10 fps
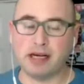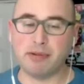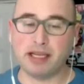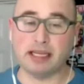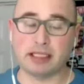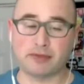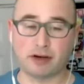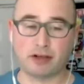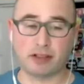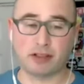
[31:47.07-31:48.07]
B two B as
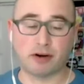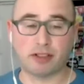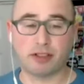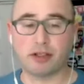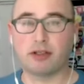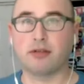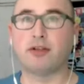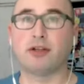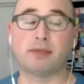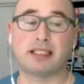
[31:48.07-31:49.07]
far as far as
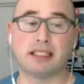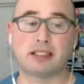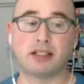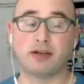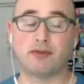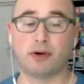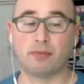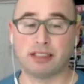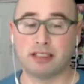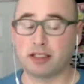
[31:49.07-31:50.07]
your your business, your
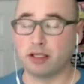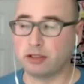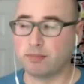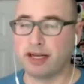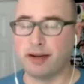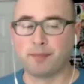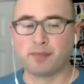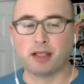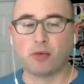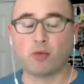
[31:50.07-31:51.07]
photo business goes. But
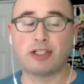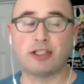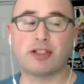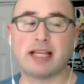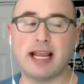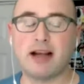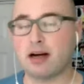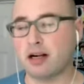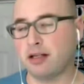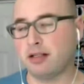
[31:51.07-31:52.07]
what's your take
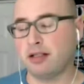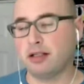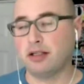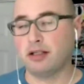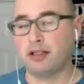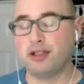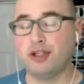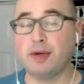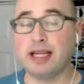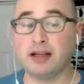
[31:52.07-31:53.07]
on
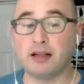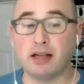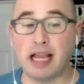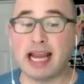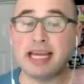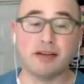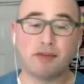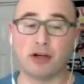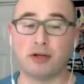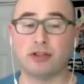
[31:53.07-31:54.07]
doing any
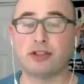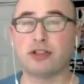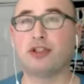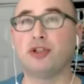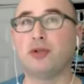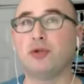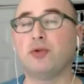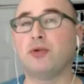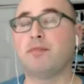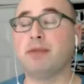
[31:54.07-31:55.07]
of those
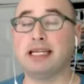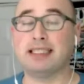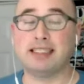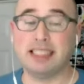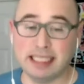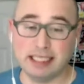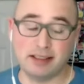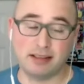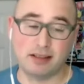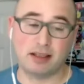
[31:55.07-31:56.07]
to B two
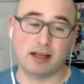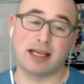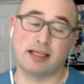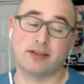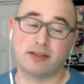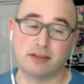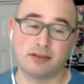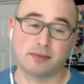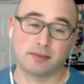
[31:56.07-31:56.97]
C clients?